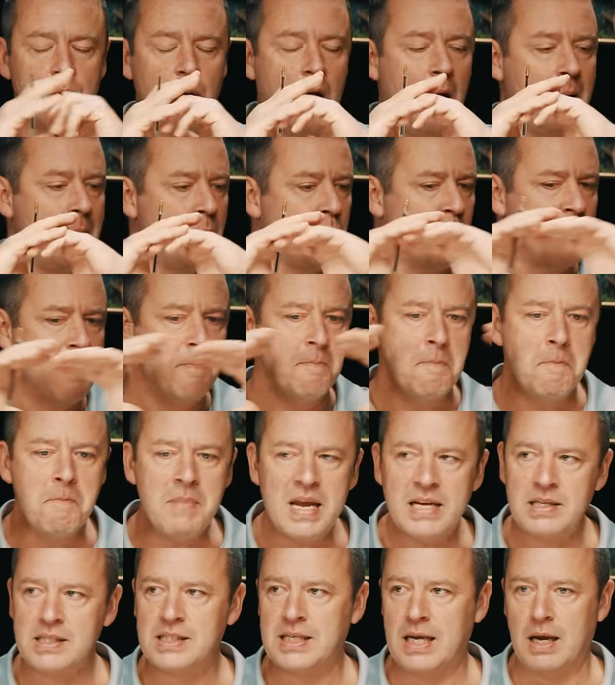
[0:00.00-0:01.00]
and we
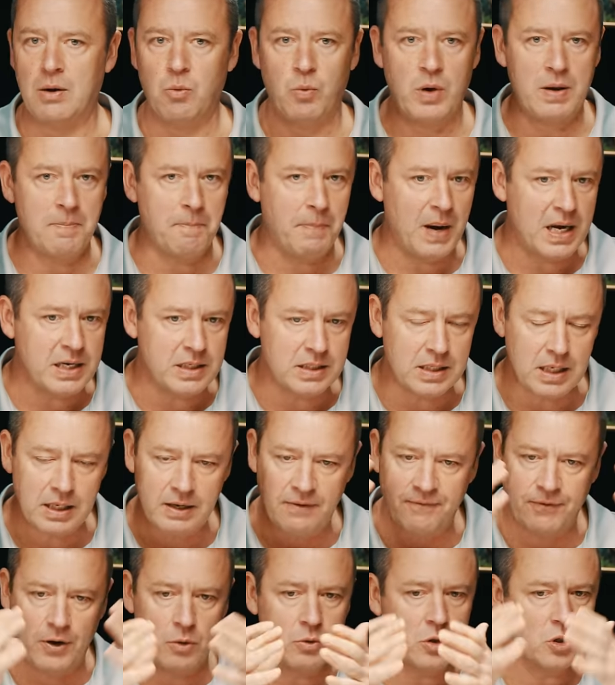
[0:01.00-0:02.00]
miss it. We basically
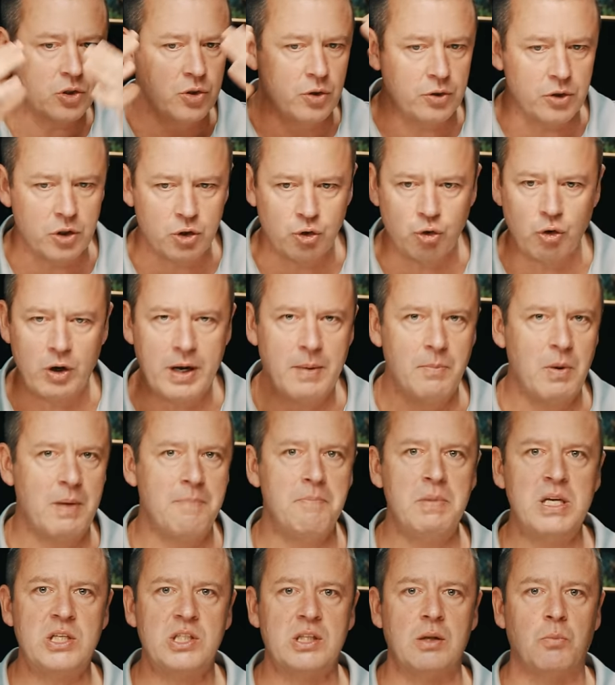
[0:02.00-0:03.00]
focus on the tree and we
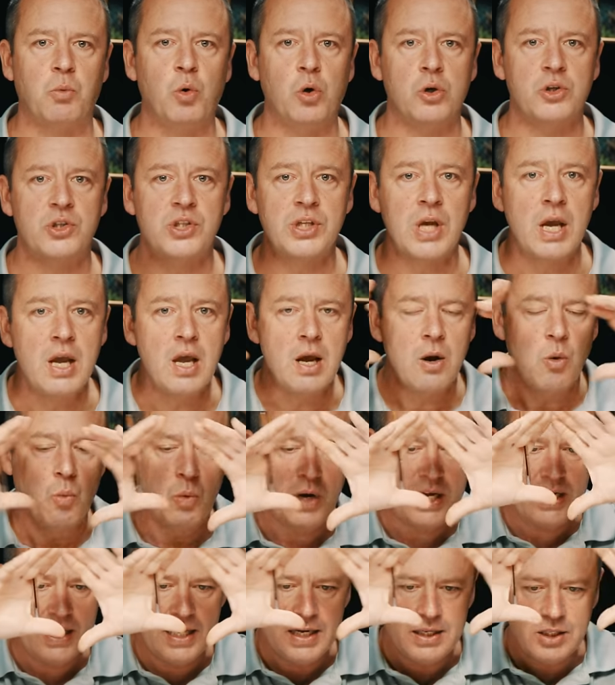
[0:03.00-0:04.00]
miss the woods.
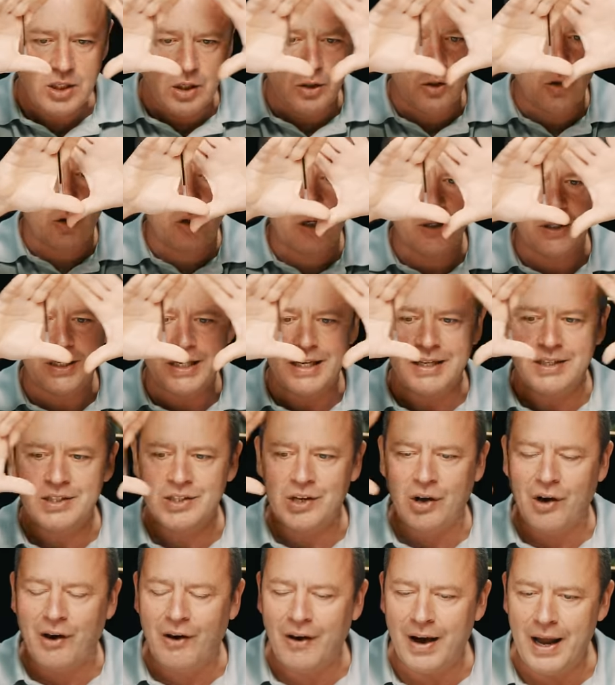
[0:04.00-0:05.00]
We need to look at the
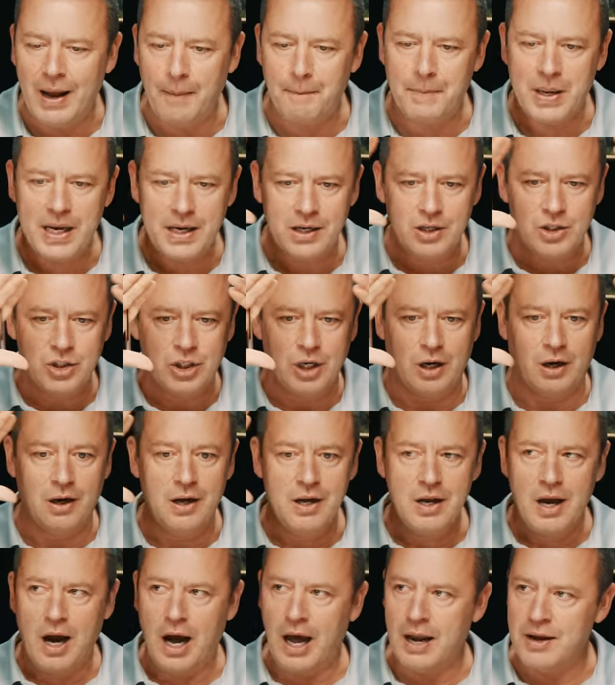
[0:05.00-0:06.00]
entire picture,
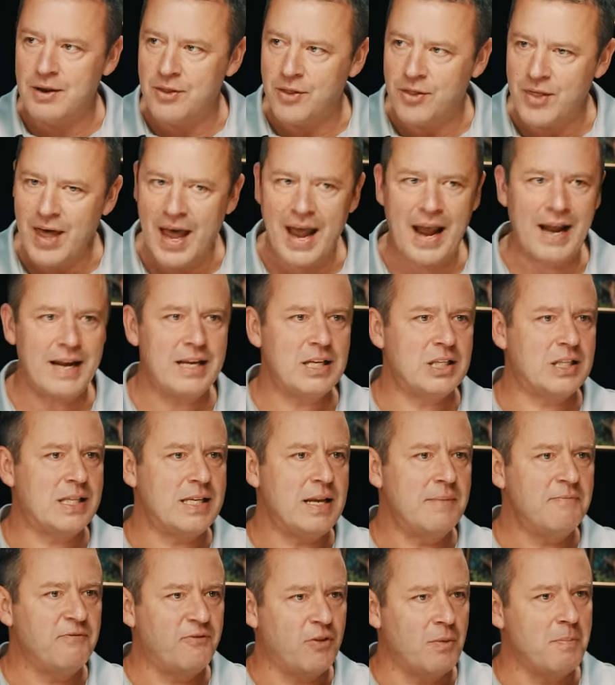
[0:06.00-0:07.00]
and that is
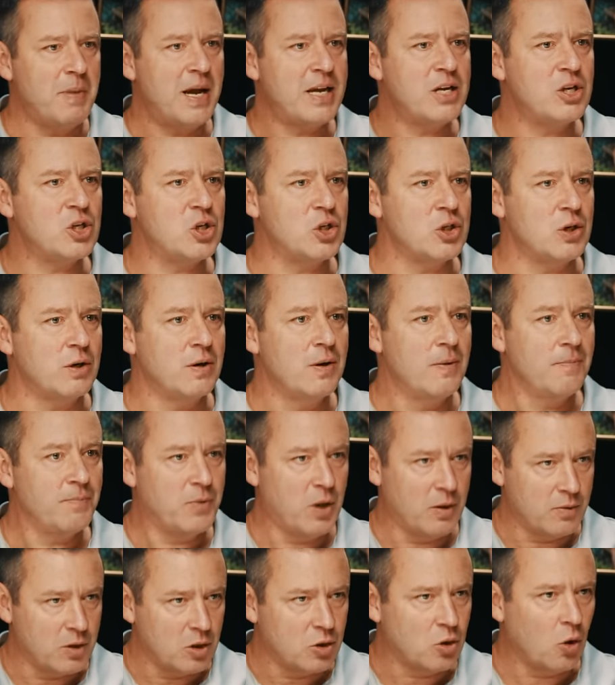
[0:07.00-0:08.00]
the information
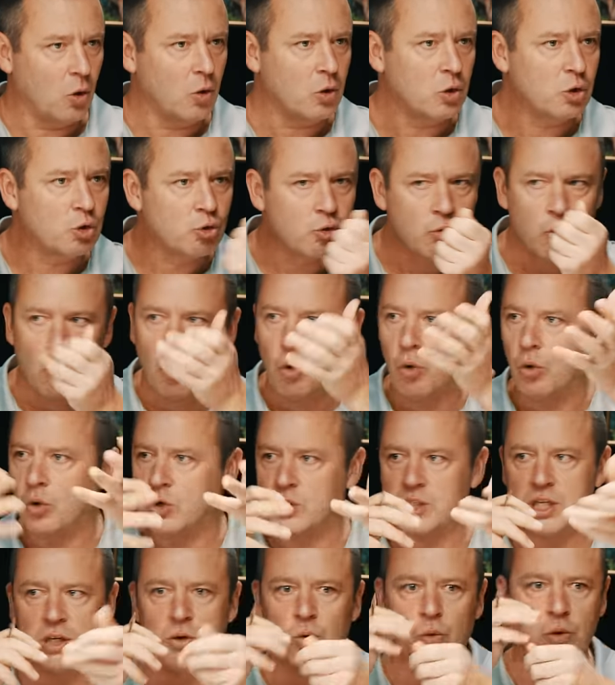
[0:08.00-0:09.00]
that the dog draws in